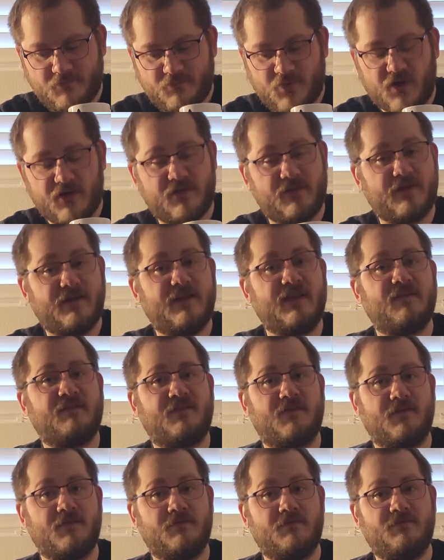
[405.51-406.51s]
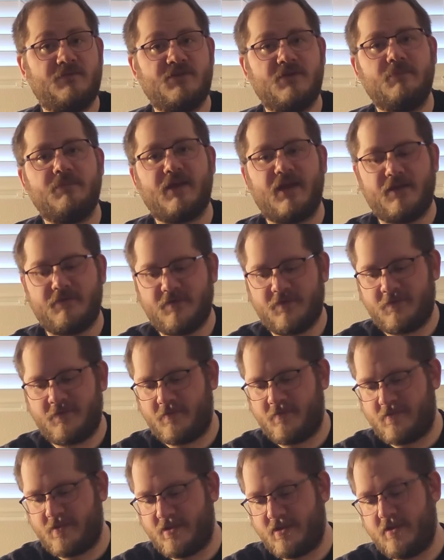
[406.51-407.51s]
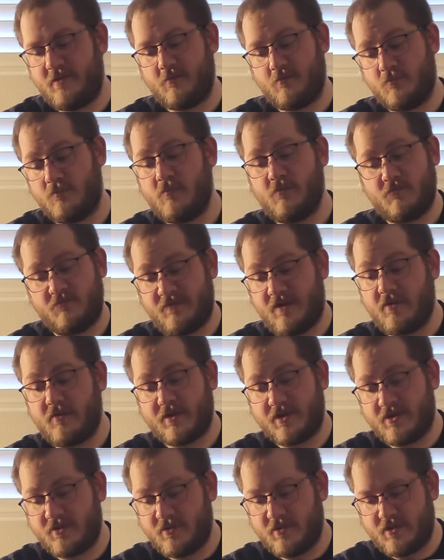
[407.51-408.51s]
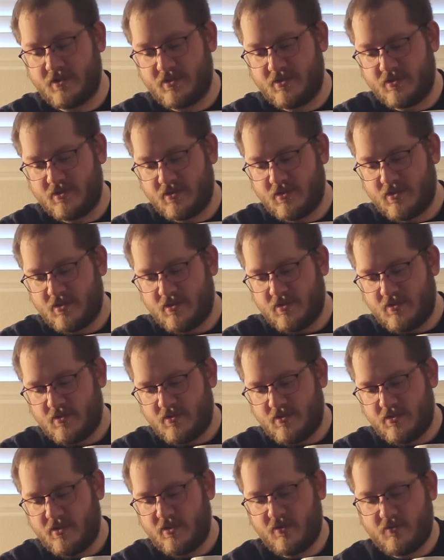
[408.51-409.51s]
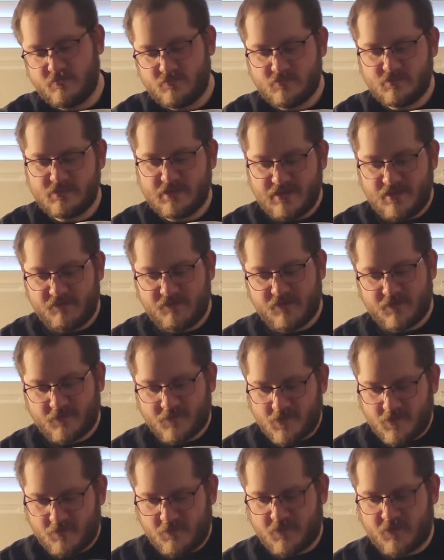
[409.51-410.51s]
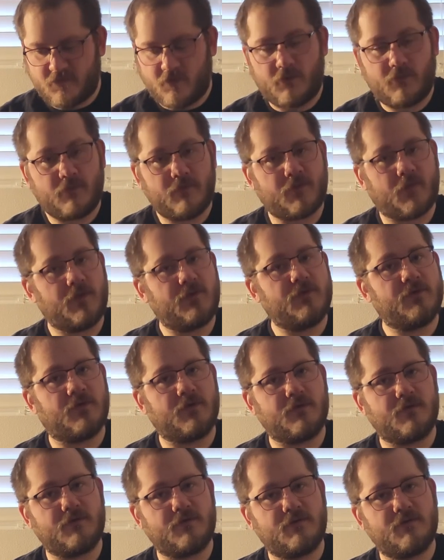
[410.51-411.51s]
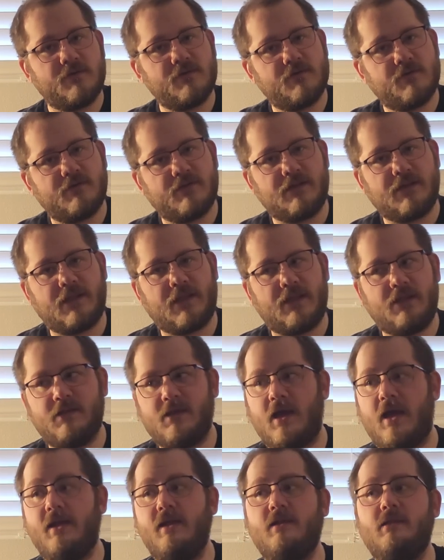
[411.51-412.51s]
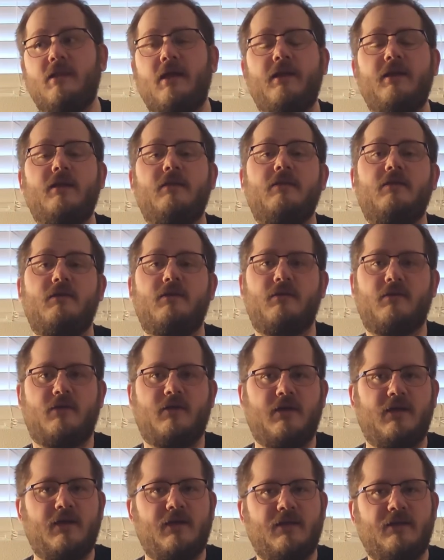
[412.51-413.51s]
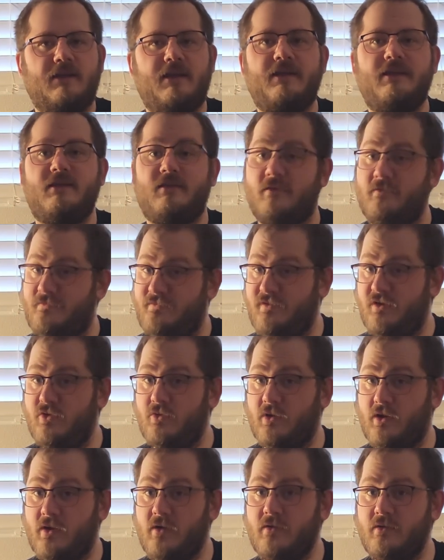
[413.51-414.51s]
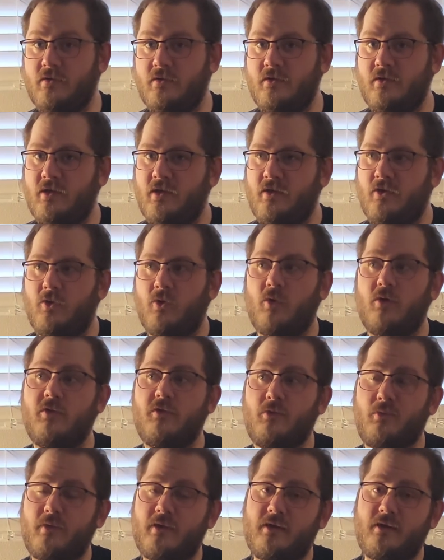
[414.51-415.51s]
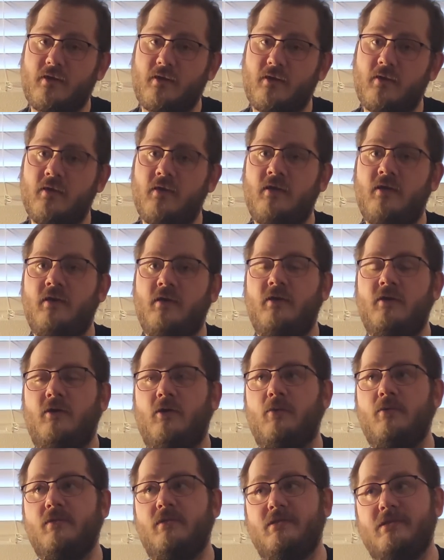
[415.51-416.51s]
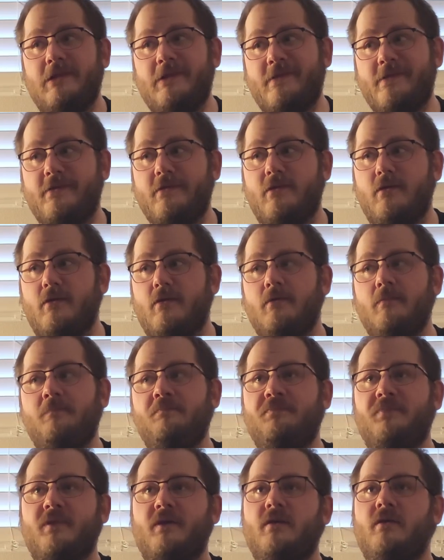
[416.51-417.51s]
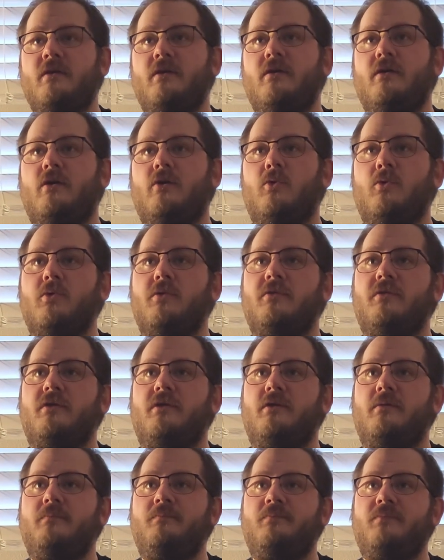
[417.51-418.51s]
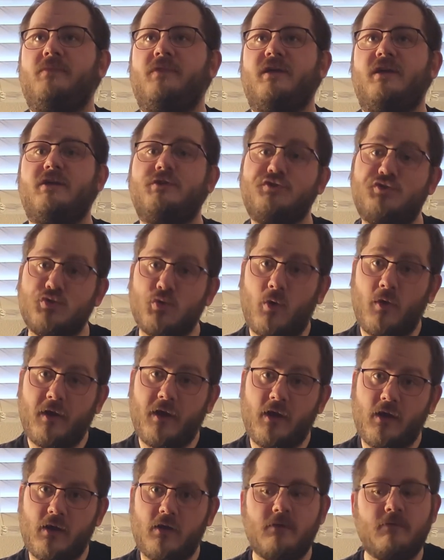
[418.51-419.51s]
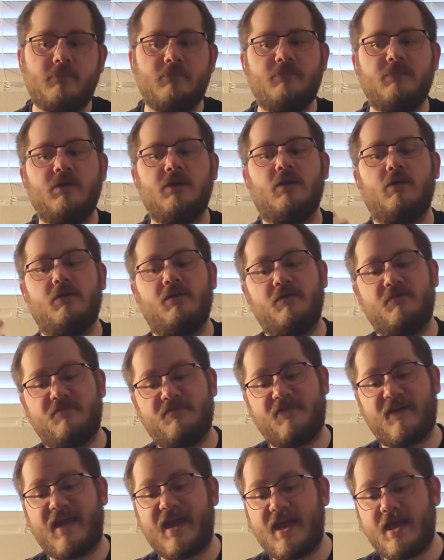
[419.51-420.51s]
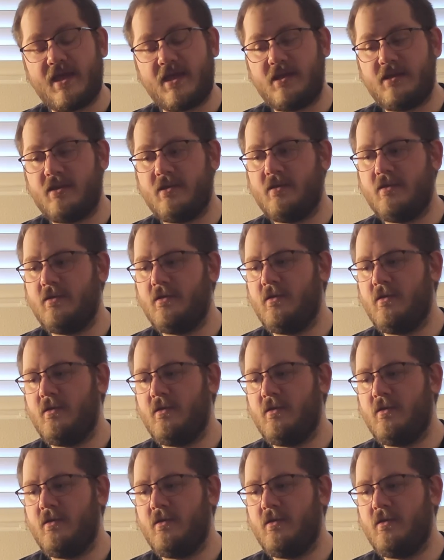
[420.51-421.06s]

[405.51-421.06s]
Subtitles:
Part of the gifts of Jim Davis is that he's very good at, leaving some stones unturned and kind of letting the viewer or the reader or the listener or the enjoyer, the fan